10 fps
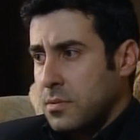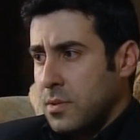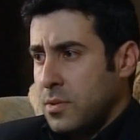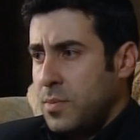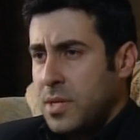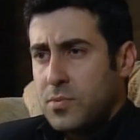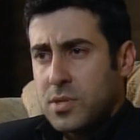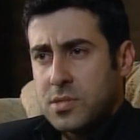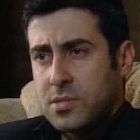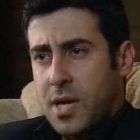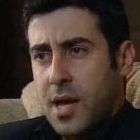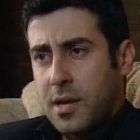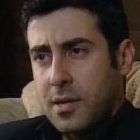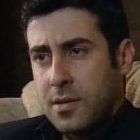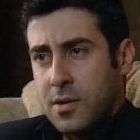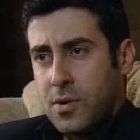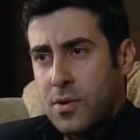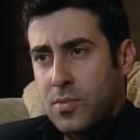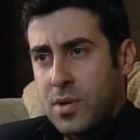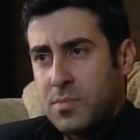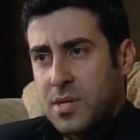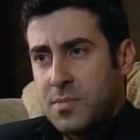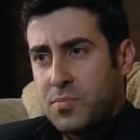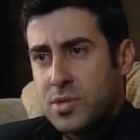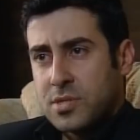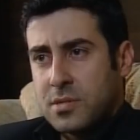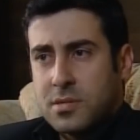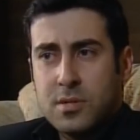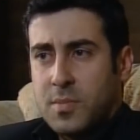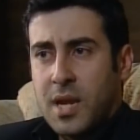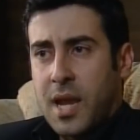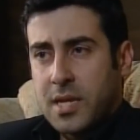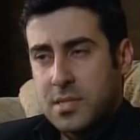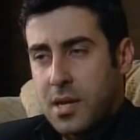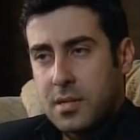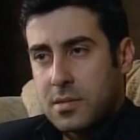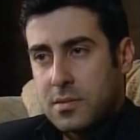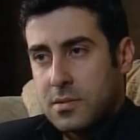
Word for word: Nobody wants to die, you know, or want to be in prison. Nobody likes that.